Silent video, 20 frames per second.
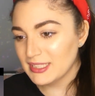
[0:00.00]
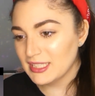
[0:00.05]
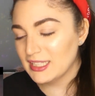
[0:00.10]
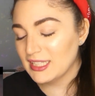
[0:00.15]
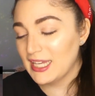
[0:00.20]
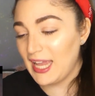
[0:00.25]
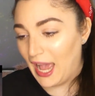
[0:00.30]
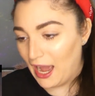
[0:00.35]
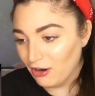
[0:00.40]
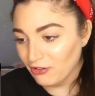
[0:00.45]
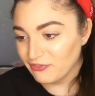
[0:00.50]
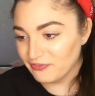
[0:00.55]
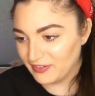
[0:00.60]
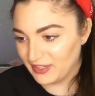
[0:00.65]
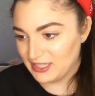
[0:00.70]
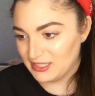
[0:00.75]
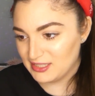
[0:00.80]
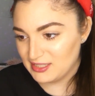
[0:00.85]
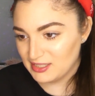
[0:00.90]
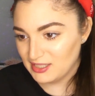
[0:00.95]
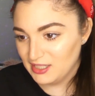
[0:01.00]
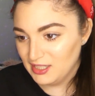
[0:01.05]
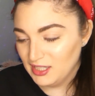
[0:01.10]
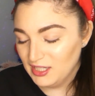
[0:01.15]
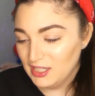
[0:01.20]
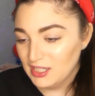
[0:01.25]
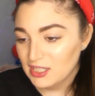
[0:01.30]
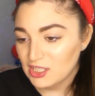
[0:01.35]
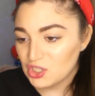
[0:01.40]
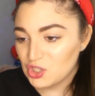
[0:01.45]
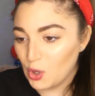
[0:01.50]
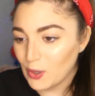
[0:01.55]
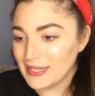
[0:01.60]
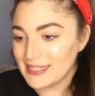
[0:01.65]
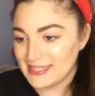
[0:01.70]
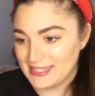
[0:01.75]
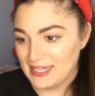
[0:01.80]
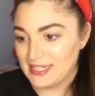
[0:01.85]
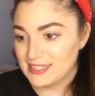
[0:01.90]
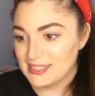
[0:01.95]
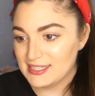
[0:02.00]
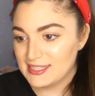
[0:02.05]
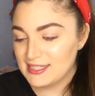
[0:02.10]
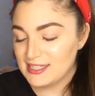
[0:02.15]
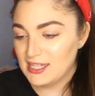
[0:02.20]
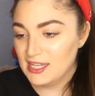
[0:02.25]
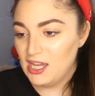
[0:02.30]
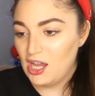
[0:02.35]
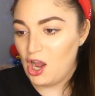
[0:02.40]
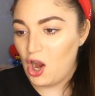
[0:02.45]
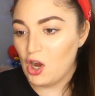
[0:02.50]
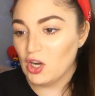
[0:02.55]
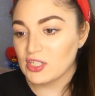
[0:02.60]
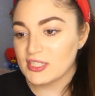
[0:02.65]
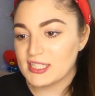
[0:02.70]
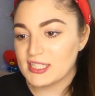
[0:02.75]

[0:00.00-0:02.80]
The outfit choices are